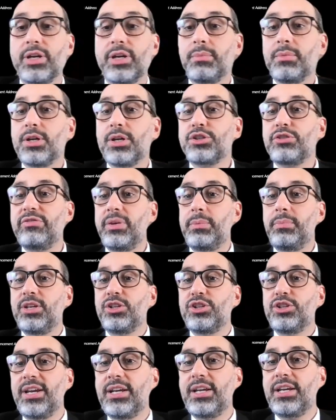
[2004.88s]
very much,
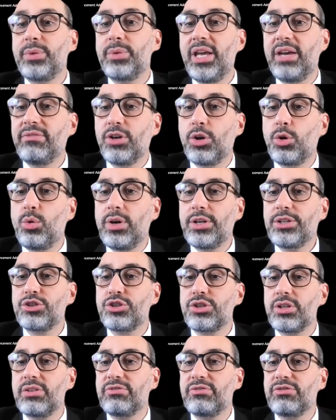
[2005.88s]
VP Shakir. We have a
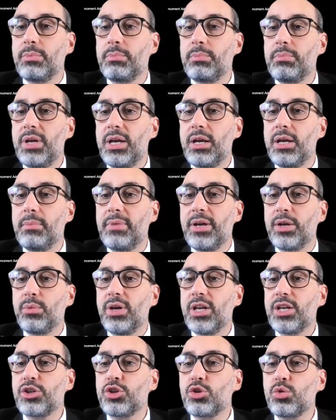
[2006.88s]
question from
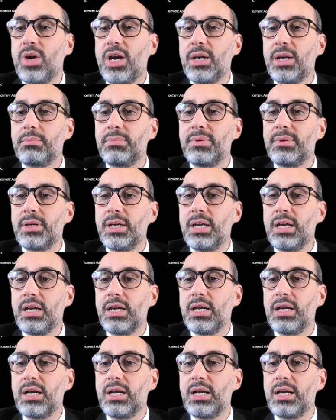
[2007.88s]
Manuel Schwab.
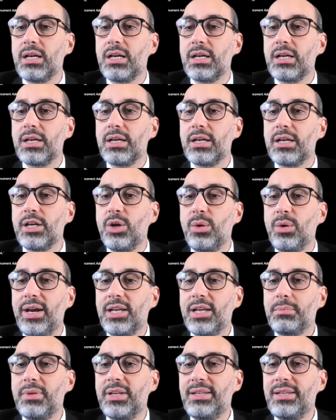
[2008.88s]
Go
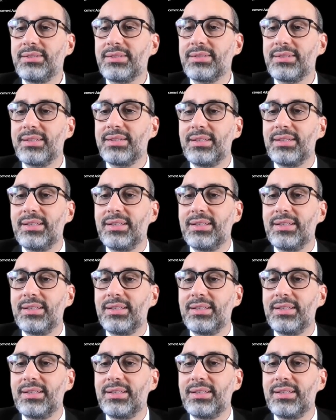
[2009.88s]
ahead, please.